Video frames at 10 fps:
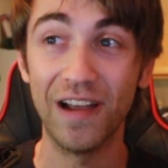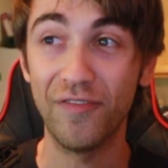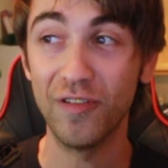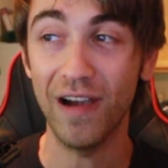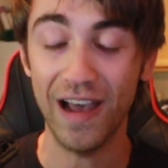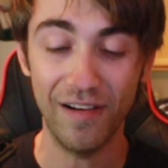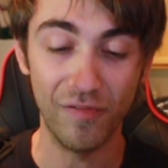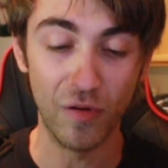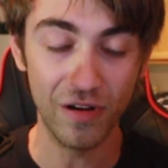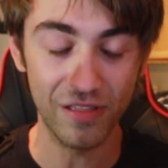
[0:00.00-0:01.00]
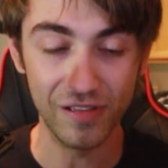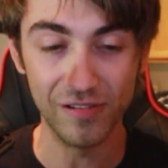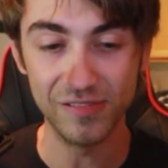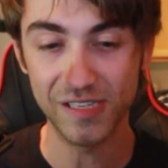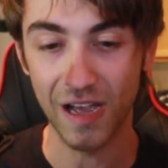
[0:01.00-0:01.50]
If you have one of
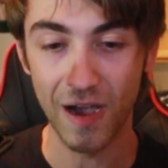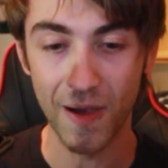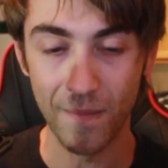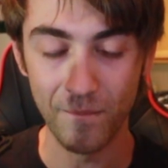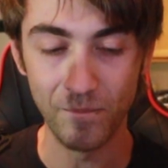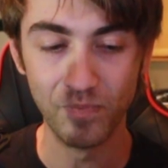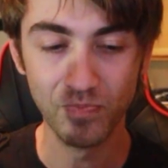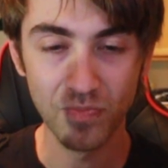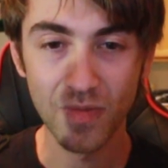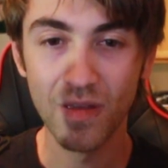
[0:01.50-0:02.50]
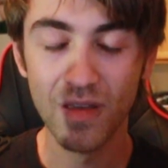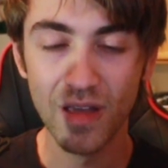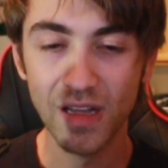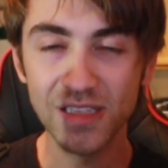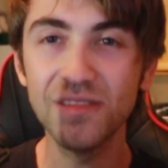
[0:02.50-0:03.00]
those,
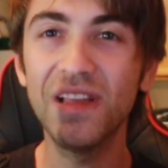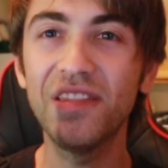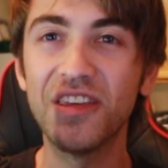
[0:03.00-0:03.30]
not